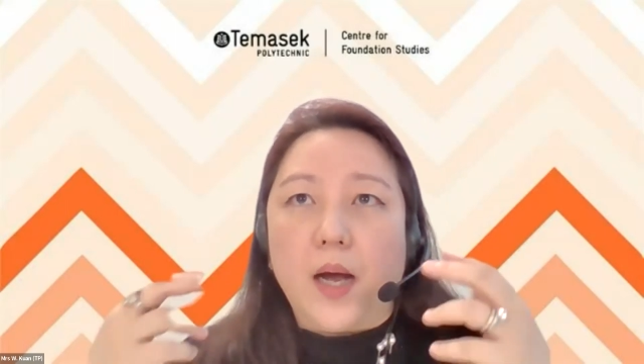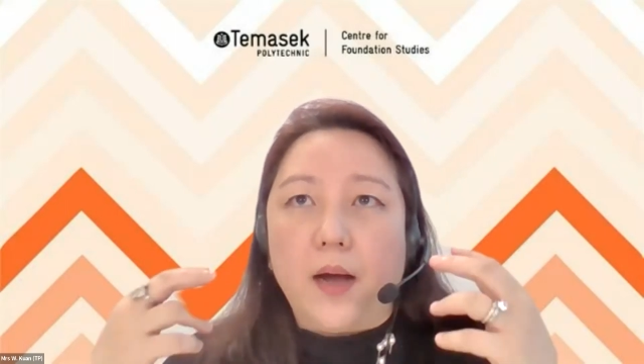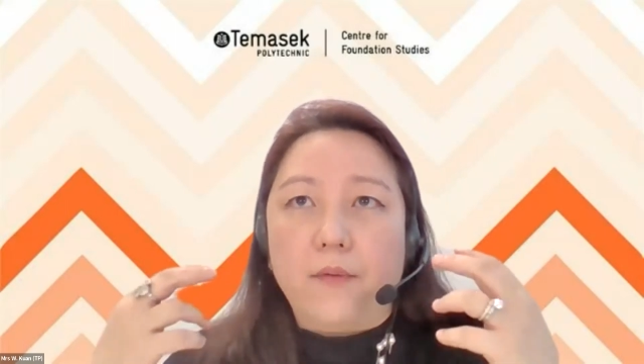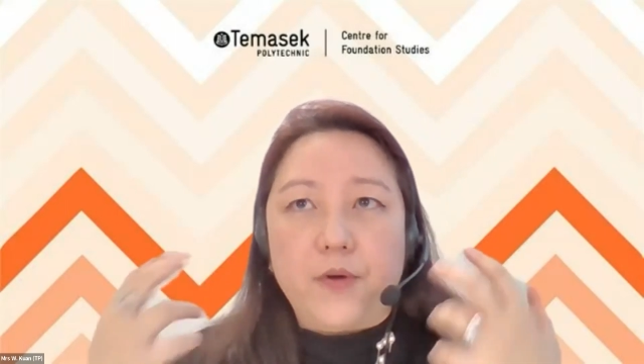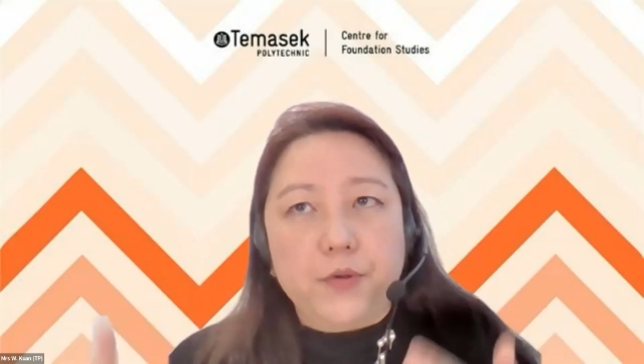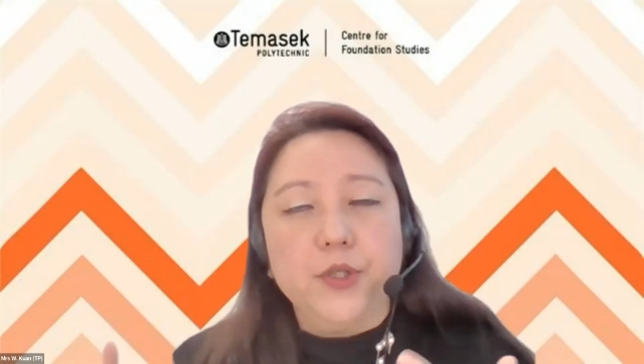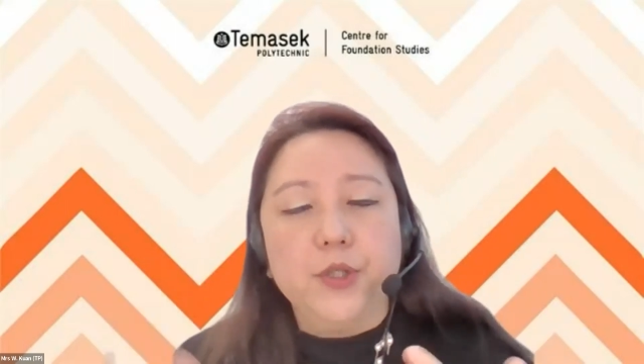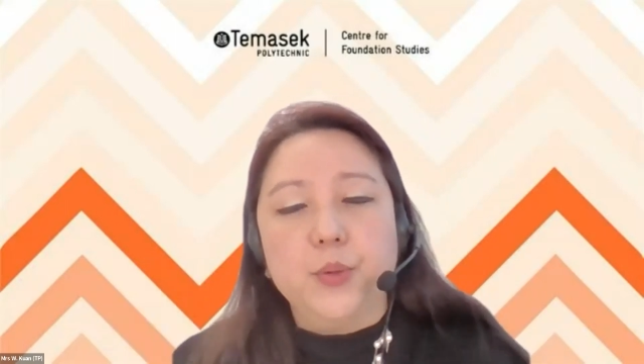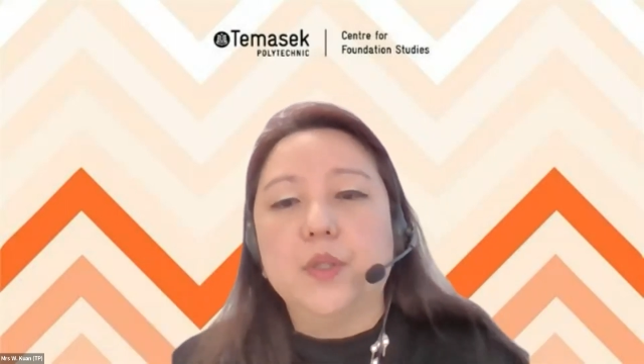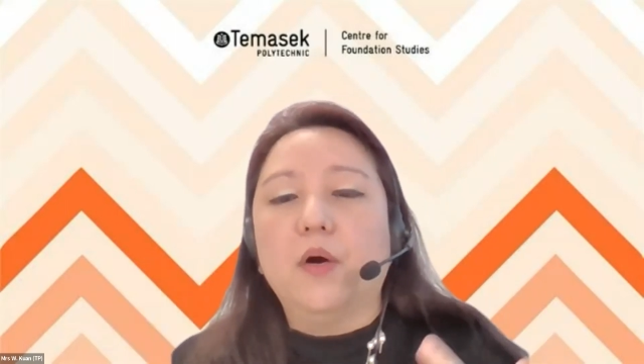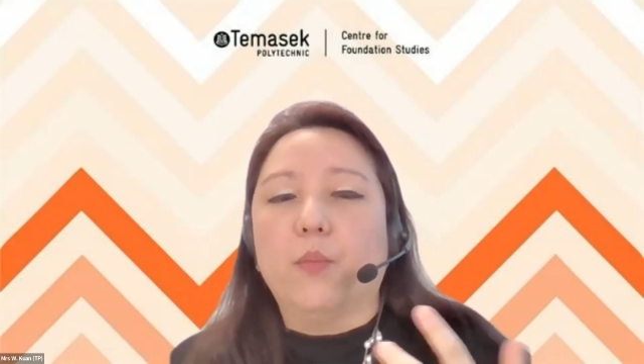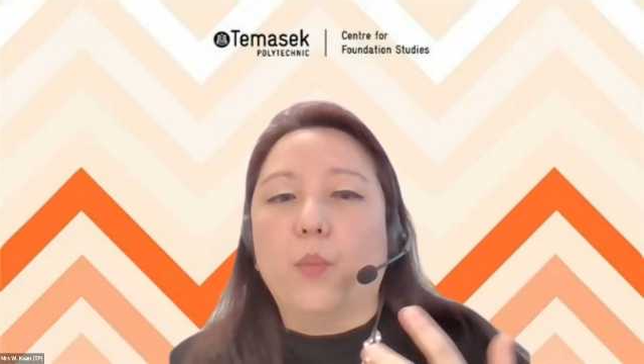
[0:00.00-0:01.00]
are very
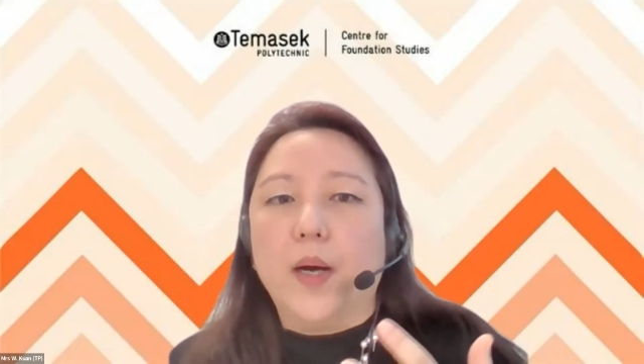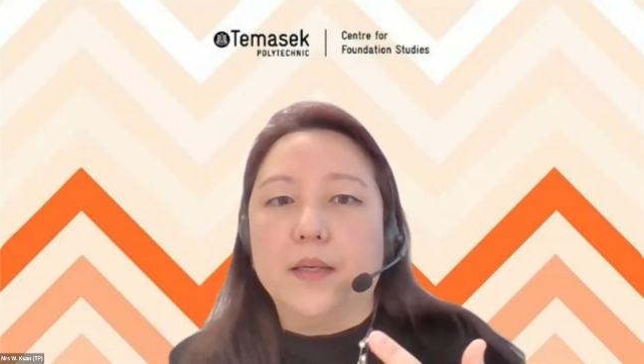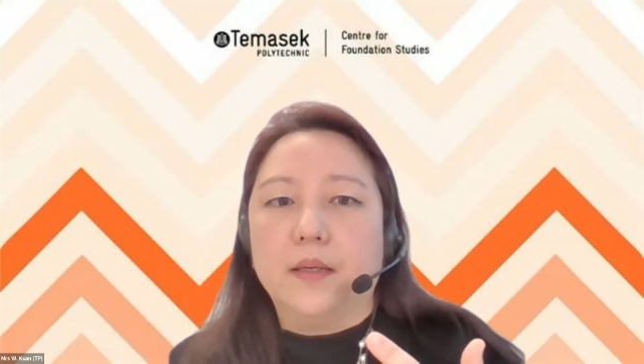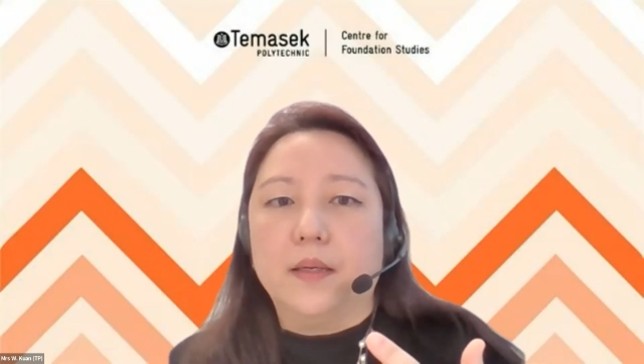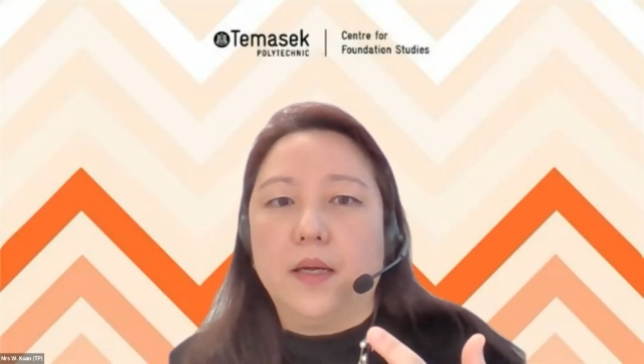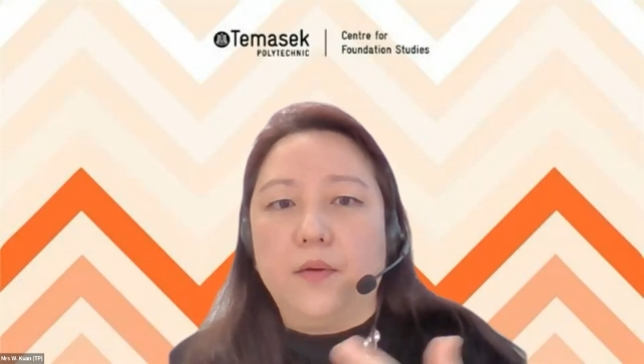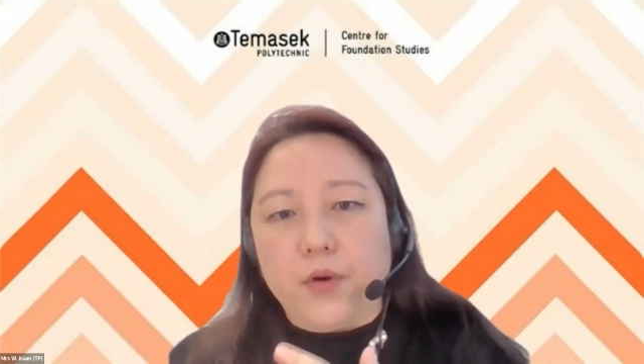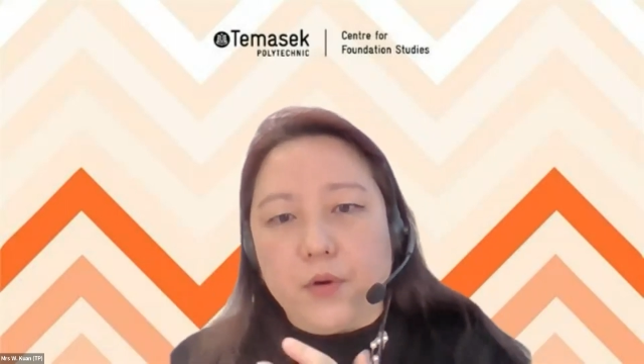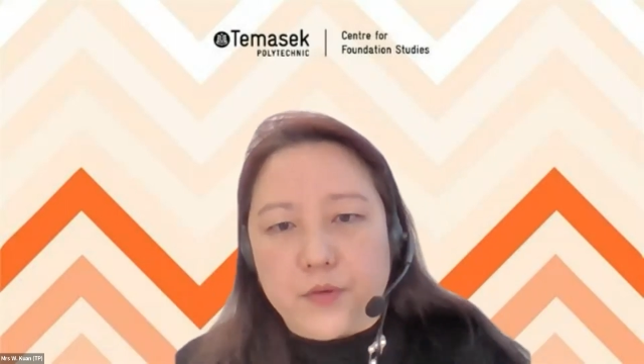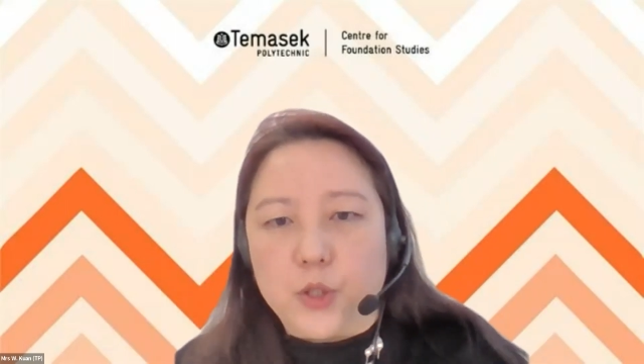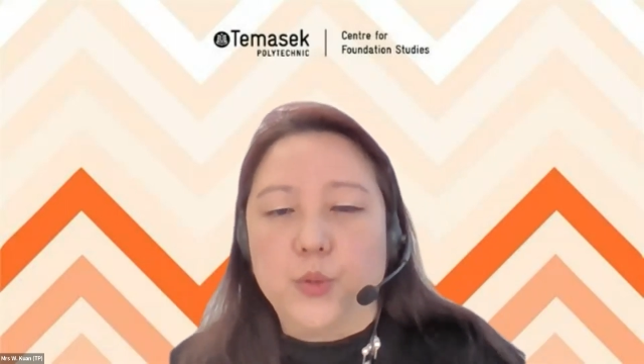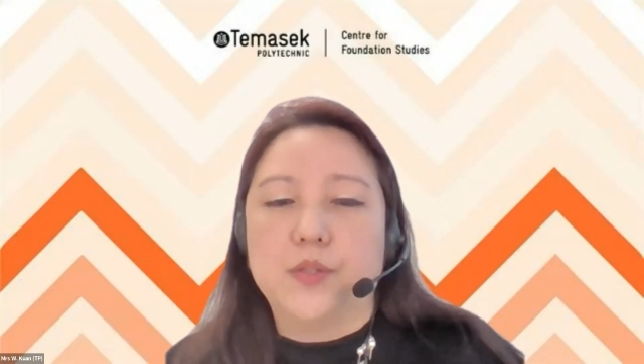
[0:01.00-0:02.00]
sure of what area
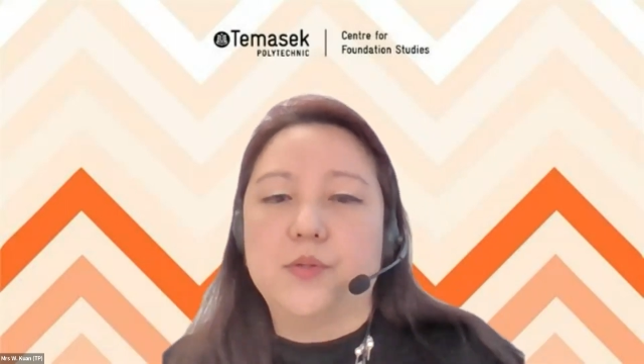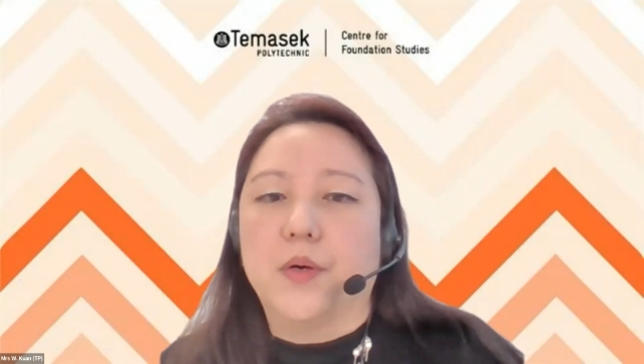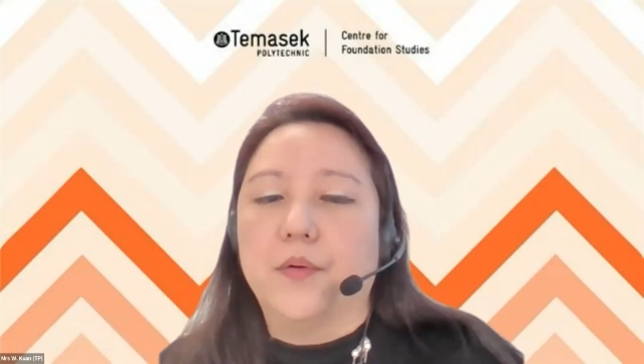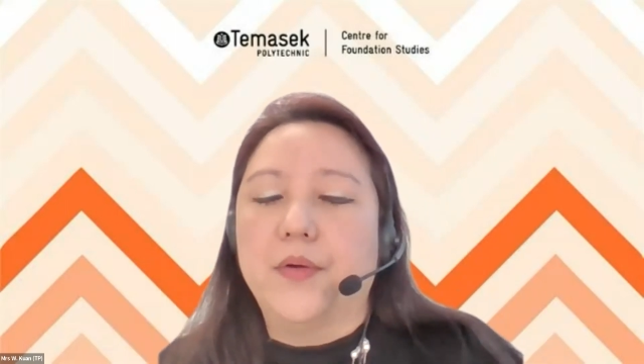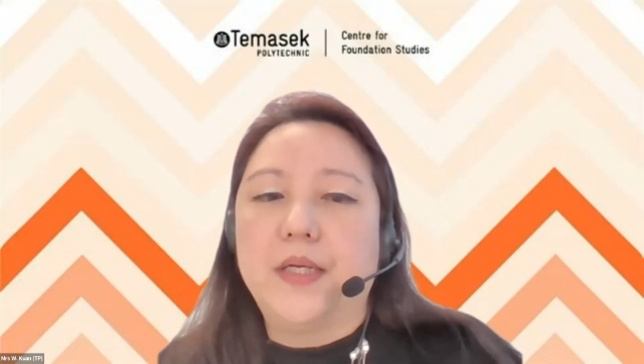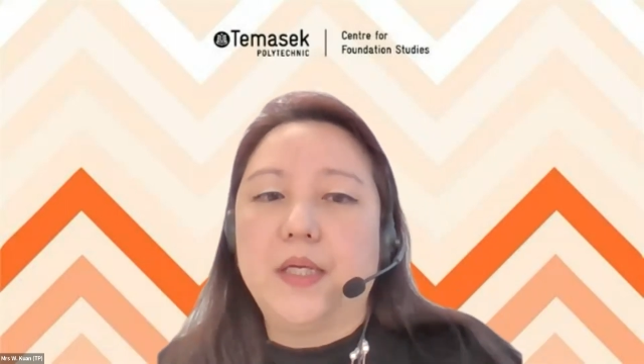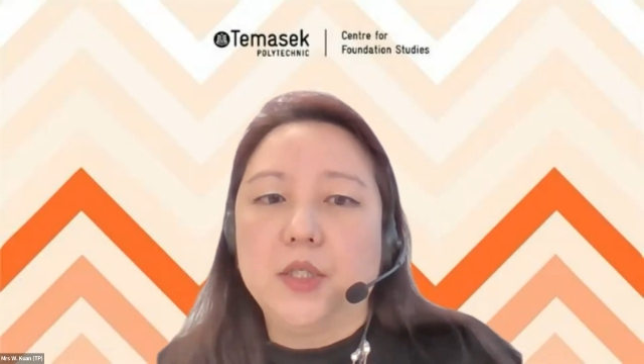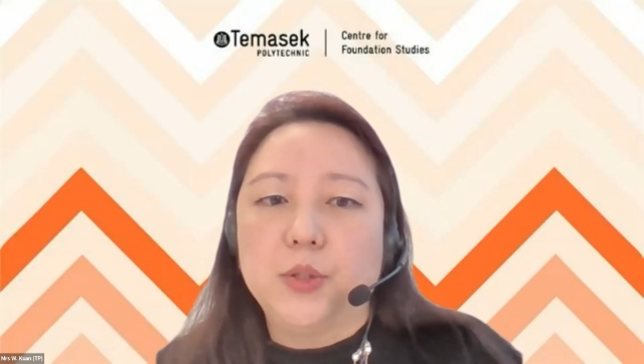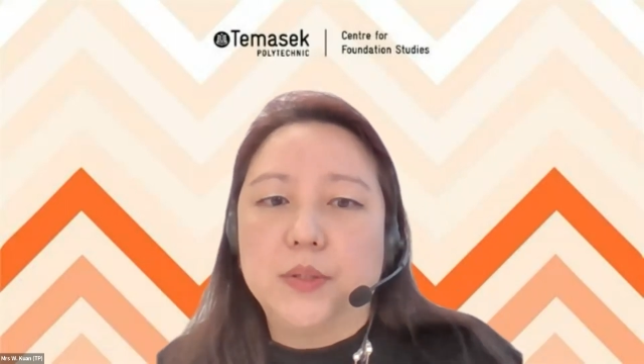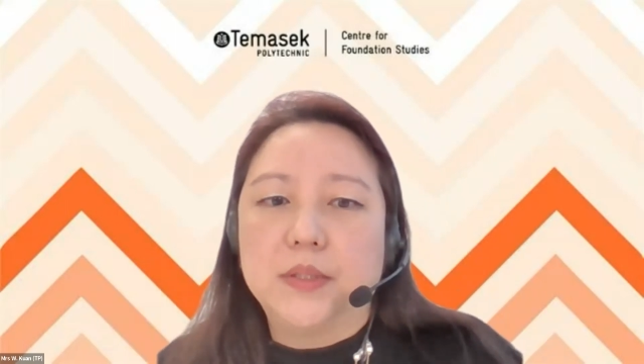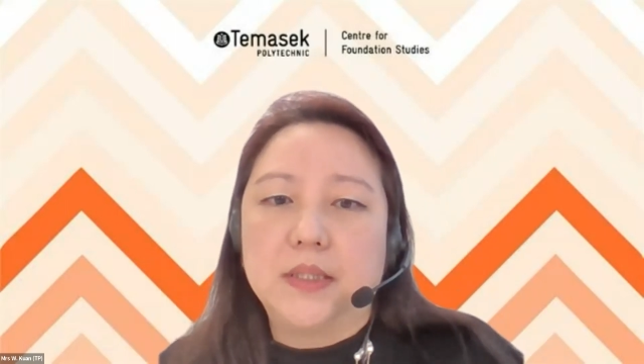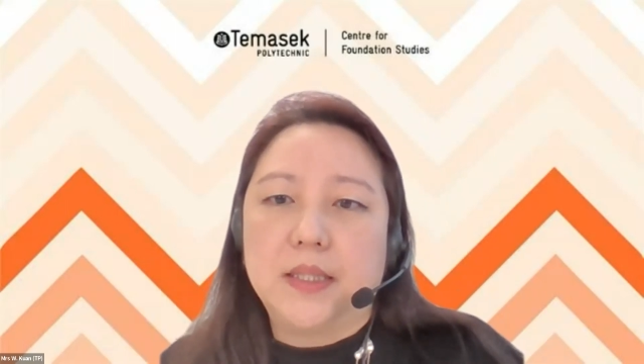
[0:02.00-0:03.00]
of interest you're already
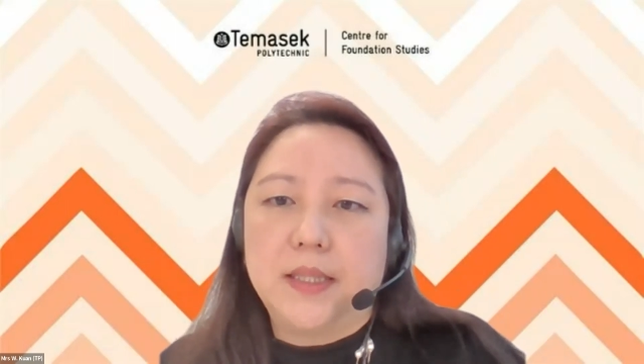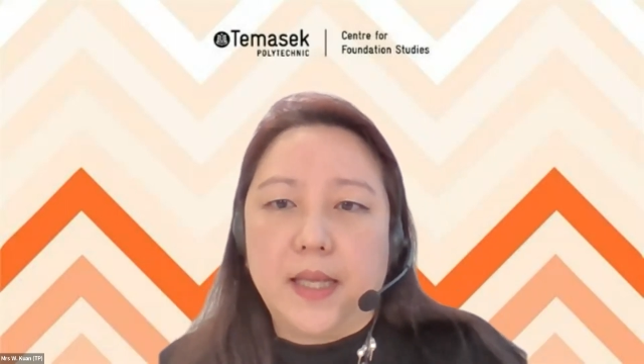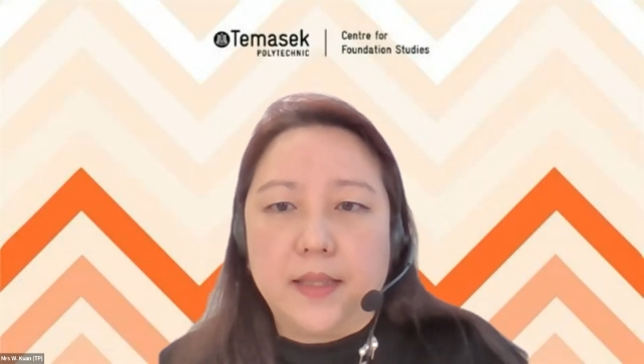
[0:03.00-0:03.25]
interested in,